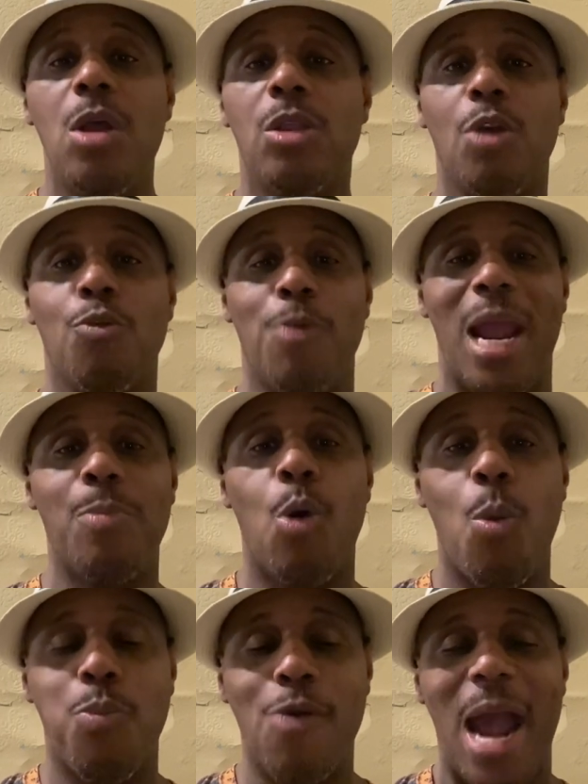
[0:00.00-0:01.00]
The
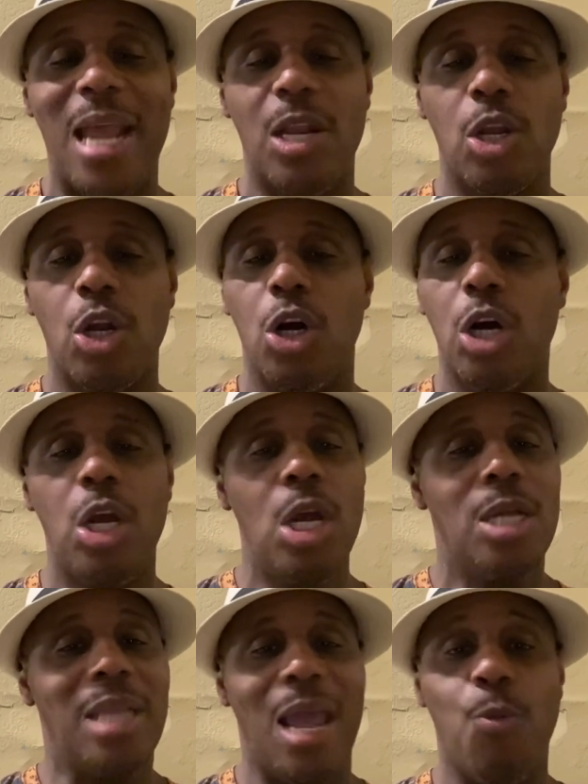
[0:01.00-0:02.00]
rainbow bright look.
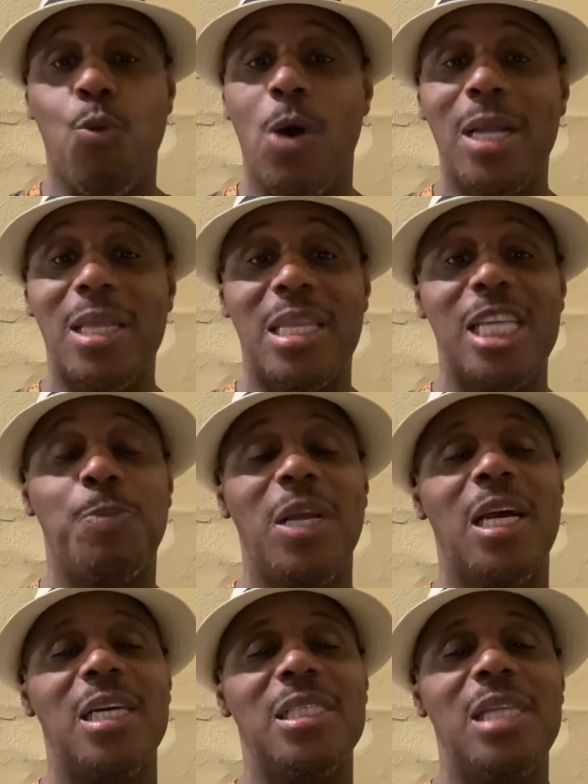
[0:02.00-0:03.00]
They want this
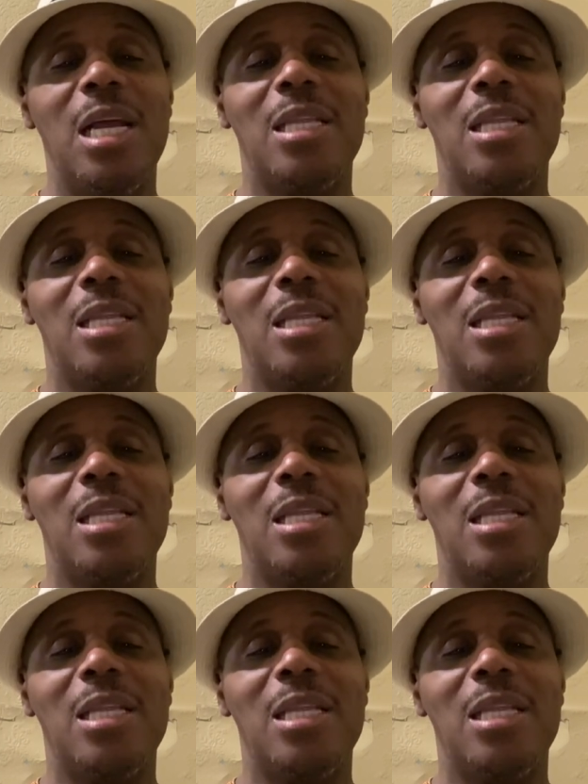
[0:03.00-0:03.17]
because